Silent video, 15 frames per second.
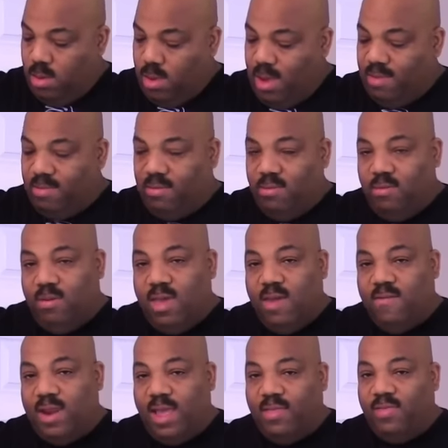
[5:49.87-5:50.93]
That's to
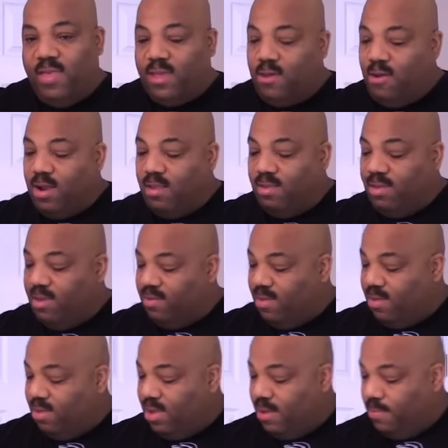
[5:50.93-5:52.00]
give it a thicker
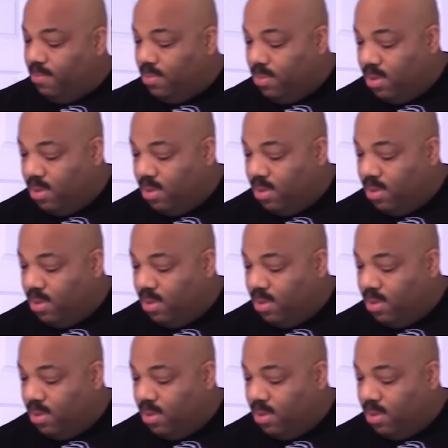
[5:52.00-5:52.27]
consistency.